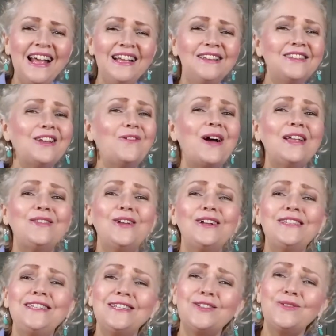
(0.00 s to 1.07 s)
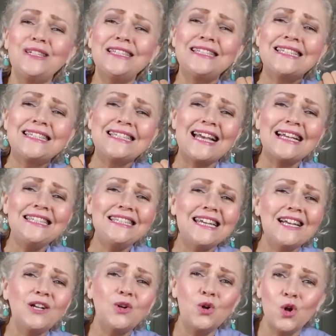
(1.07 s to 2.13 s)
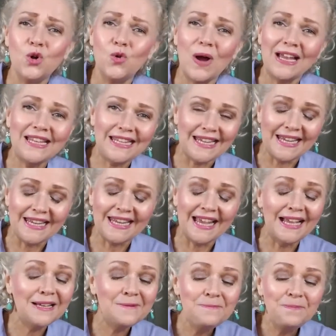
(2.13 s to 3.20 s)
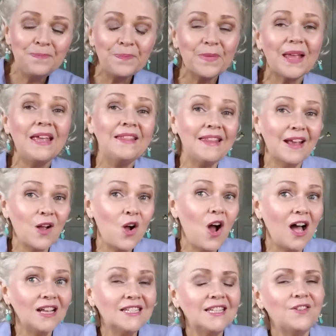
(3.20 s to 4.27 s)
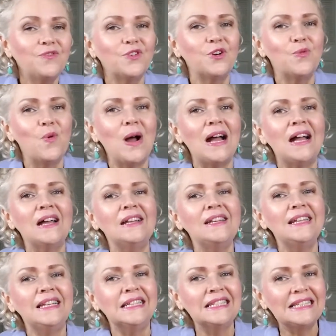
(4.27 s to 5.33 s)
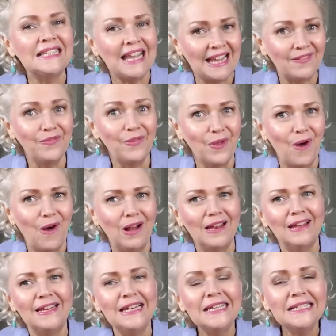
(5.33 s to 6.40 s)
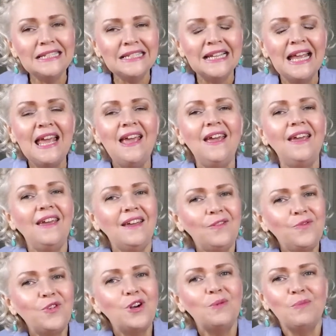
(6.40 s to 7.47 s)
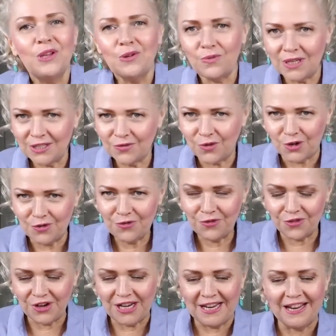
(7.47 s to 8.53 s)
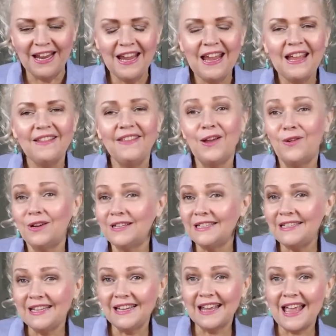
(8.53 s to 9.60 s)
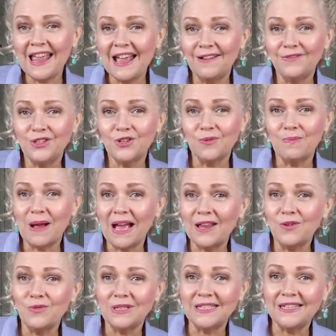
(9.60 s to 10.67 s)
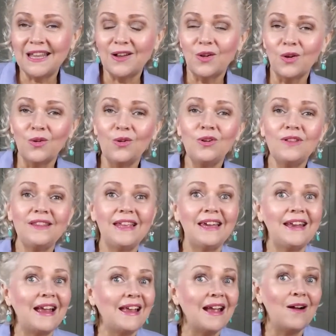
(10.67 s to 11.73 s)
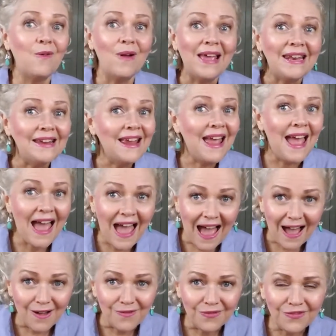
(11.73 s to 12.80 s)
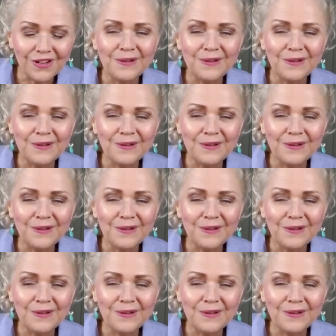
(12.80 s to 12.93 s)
So I thought this was such a cool idea, and the cost for one is $10, and for me it was for free. The only thing I have to buy was the glue that I already have.